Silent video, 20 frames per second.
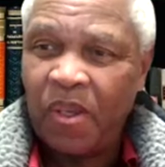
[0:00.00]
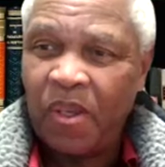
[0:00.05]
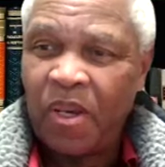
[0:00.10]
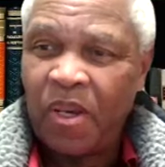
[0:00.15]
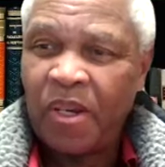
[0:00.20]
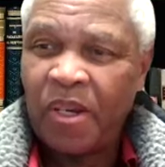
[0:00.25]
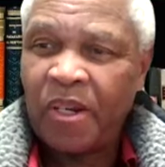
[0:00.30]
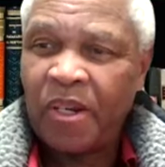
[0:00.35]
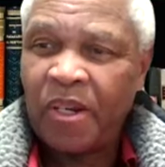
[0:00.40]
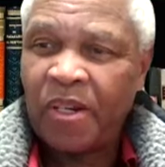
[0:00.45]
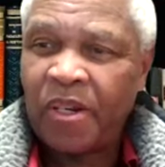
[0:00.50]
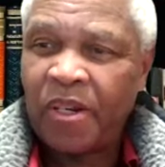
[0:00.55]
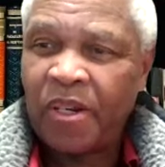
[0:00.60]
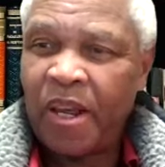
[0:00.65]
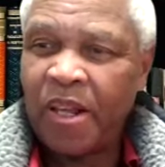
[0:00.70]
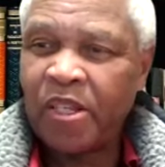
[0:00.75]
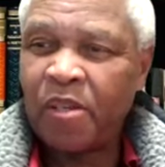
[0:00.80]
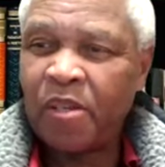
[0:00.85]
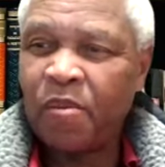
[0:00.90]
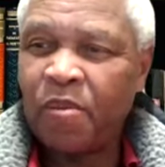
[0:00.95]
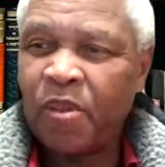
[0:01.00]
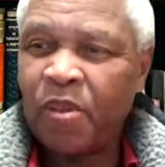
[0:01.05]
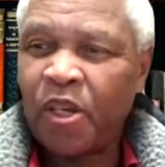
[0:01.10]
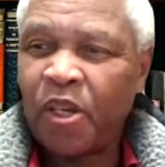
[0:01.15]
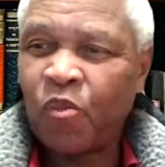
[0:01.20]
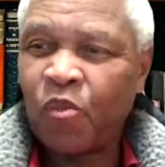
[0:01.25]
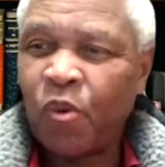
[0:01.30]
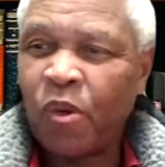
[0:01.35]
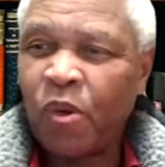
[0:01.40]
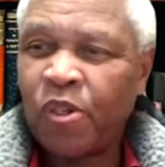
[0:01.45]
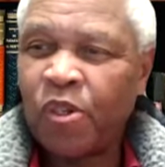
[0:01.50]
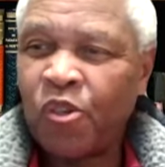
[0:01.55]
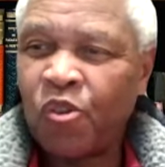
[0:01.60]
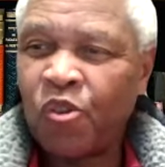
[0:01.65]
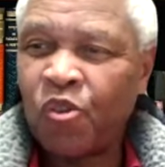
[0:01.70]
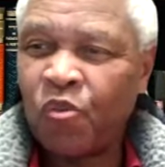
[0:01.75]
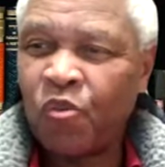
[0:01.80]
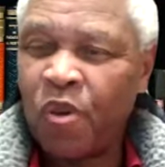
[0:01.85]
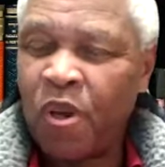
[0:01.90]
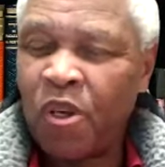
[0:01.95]
And he tells them that what he's
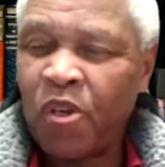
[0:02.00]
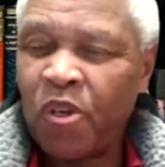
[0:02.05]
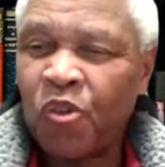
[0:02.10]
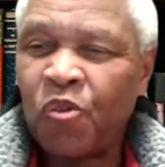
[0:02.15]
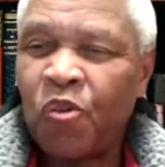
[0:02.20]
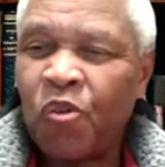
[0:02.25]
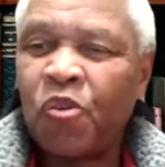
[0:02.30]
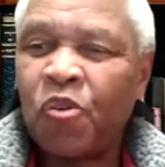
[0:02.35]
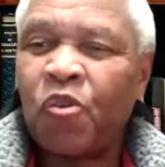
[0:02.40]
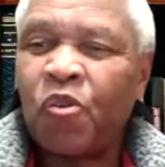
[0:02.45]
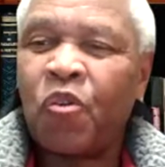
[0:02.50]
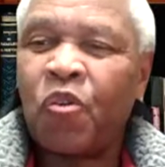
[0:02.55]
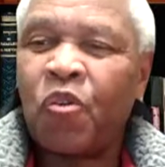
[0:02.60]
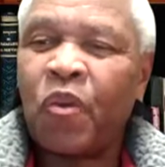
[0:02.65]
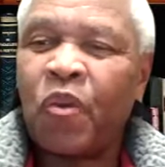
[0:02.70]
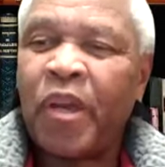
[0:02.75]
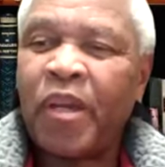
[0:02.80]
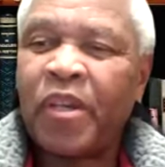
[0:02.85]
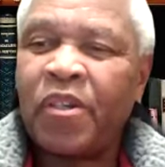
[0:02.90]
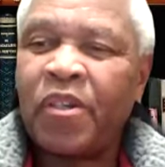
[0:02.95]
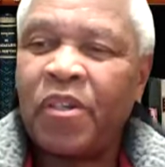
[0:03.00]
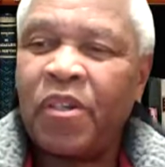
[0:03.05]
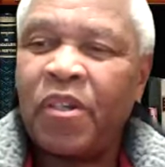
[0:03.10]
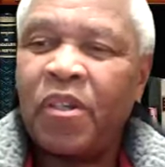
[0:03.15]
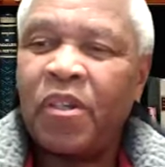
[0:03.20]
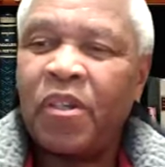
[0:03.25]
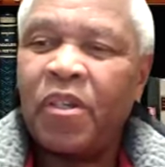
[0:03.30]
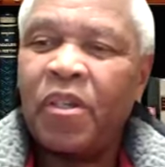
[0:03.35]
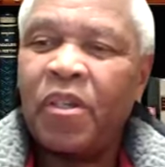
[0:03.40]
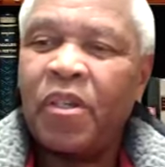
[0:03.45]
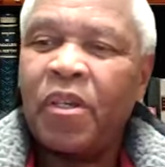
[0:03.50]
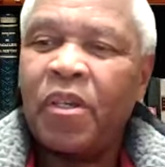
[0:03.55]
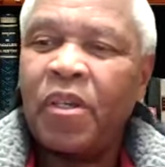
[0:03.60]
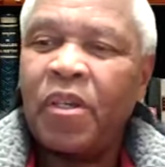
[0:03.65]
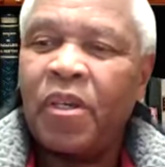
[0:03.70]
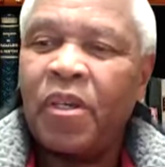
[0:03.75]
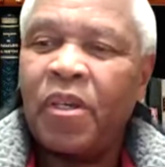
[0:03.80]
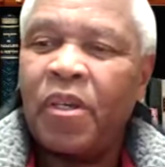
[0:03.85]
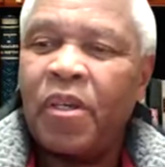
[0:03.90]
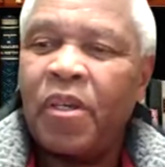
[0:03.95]
doing is not correct.
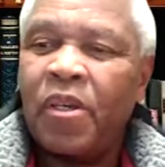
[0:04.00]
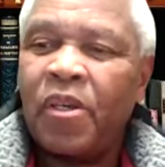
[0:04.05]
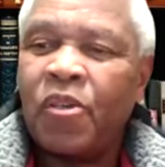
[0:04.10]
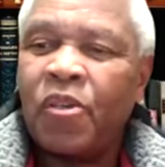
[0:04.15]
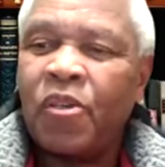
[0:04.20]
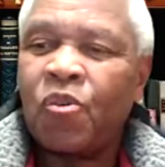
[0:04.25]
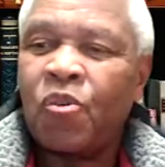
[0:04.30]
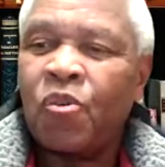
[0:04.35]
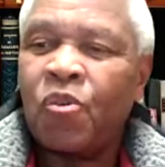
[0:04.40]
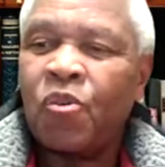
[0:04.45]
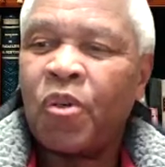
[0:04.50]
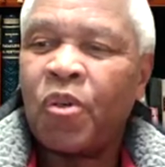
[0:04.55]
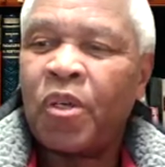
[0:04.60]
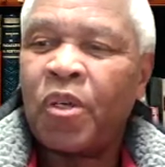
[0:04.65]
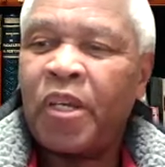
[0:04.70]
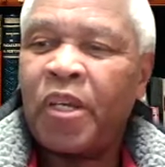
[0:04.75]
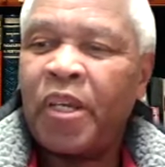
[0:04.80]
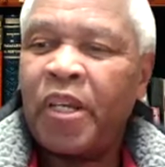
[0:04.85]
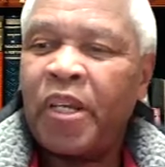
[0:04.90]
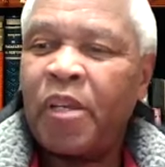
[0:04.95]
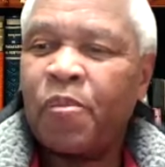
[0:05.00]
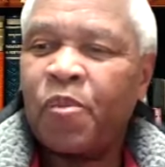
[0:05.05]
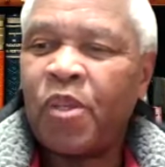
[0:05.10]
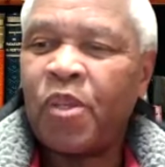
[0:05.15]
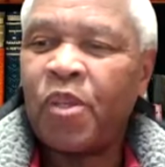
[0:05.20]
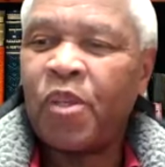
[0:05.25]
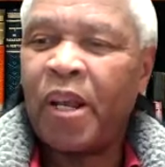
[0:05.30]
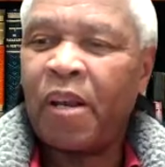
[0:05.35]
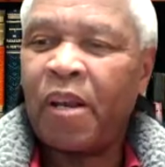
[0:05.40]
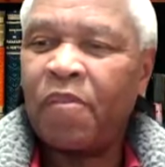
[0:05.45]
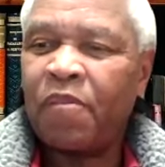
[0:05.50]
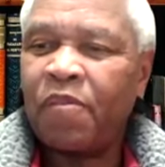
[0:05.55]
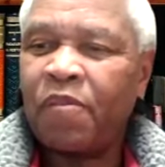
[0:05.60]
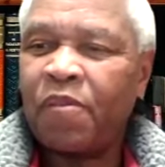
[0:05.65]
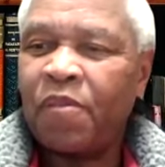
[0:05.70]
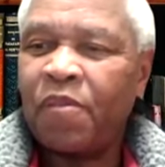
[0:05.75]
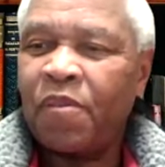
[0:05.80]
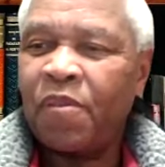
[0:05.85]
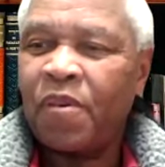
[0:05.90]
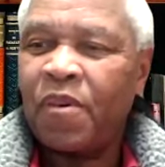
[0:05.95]
He's going to kill himself
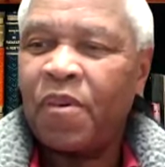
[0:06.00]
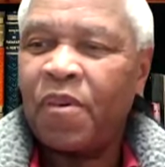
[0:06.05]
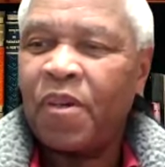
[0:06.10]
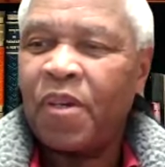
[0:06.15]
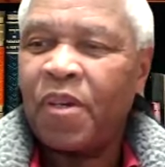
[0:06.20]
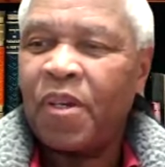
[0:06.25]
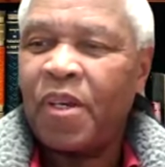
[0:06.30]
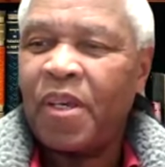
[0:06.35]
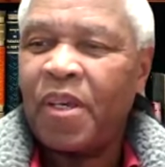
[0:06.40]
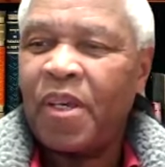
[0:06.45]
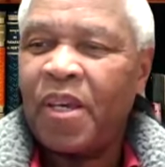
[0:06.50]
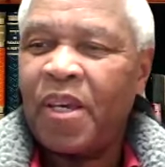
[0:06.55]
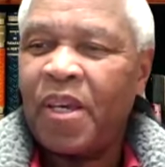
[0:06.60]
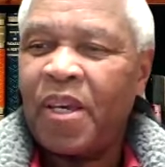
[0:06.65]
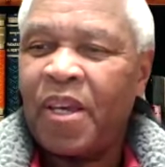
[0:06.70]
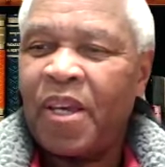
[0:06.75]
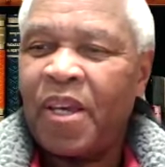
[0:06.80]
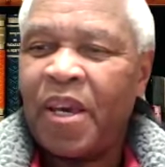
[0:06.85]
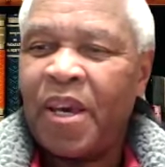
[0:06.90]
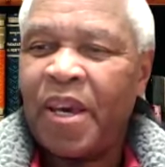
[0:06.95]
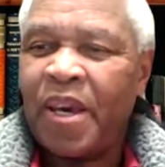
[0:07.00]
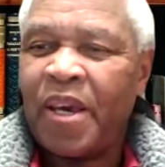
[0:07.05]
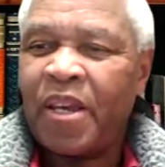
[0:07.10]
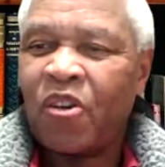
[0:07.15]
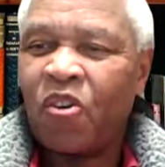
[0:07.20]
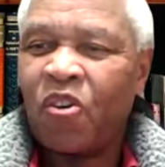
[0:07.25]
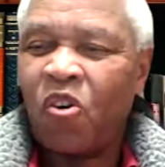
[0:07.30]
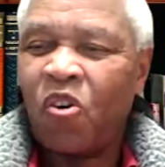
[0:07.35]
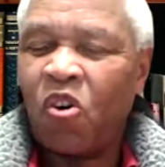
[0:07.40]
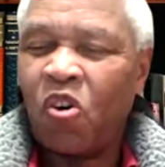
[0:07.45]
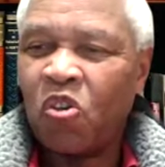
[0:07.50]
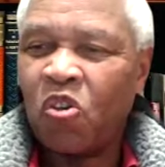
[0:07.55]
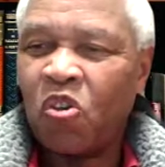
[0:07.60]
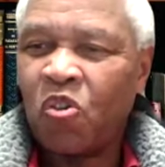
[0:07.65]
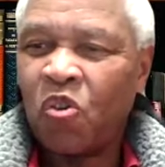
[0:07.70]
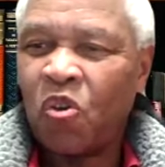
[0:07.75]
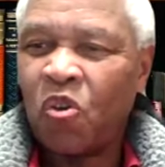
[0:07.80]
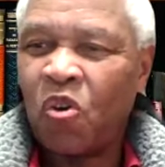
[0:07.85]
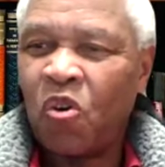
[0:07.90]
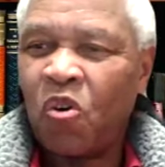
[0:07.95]
and
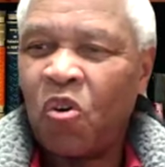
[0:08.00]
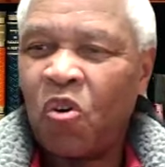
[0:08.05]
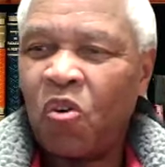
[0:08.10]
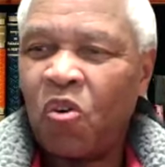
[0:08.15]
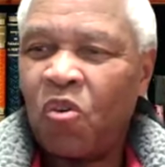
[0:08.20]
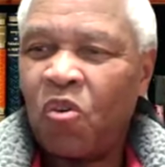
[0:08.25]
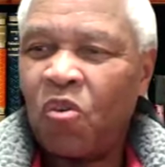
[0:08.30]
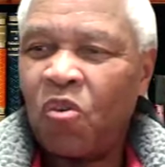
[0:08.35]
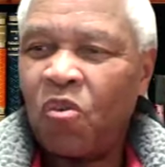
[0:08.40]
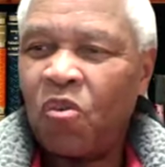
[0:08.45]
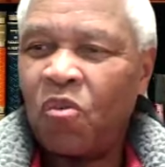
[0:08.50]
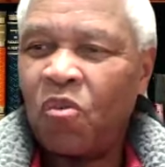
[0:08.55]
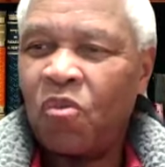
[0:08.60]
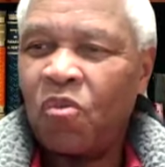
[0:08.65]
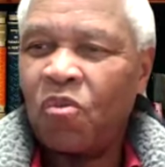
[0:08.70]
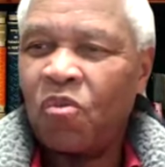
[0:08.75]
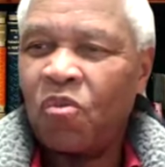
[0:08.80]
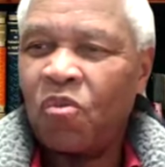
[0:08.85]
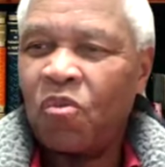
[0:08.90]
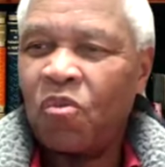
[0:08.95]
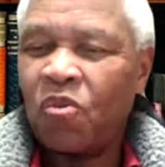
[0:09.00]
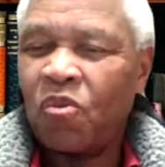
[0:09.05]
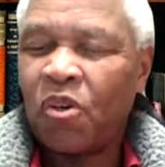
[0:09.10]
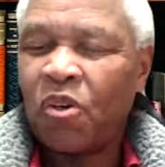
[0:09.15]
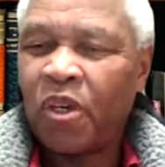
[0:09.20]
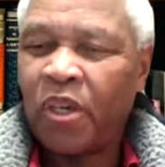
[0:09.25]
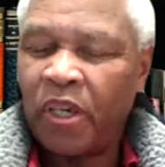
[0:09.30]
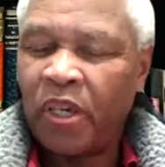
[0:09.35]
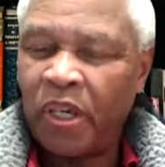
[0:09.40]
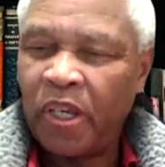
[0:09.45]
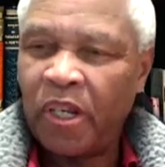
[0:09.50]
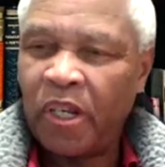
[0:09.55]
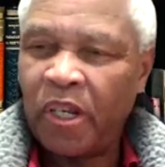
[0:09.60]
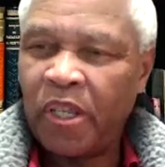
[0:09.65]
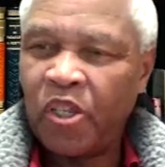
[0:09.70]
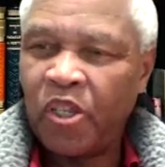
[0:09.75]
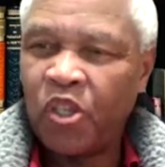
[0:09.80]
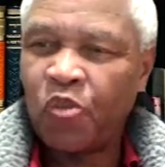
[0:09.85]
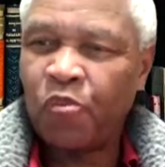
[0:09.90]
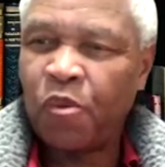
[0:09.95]
also kill
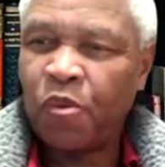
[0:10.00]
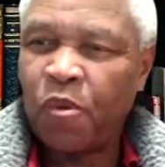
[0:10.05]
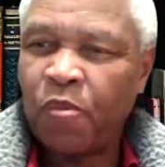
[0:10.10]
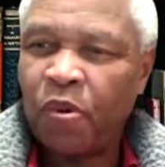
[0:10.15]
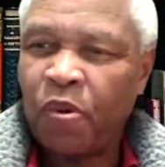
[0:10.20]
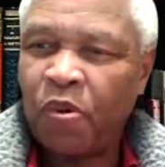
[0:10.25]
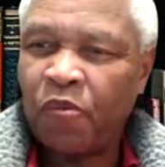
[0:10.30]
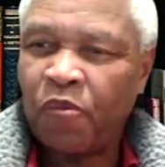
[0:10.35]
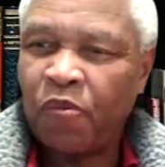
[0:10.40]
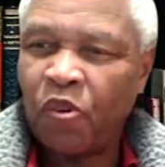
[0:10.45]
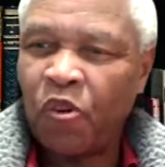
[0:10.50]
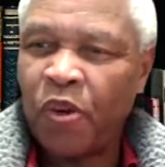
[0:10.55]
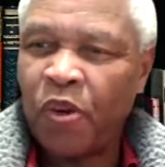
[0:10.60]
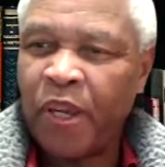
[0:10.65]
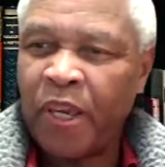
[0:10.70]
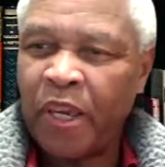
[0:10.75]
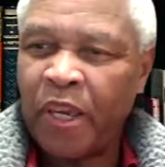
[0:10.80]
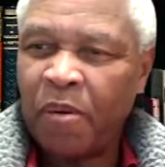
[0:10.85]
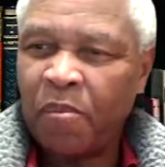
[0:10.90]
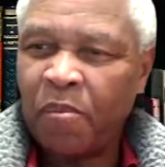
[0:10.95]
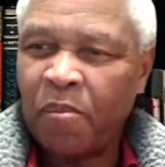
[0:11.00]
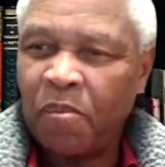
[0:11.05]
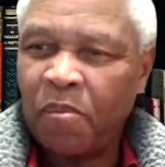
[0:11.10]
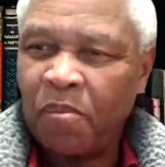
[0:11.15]
these people following him.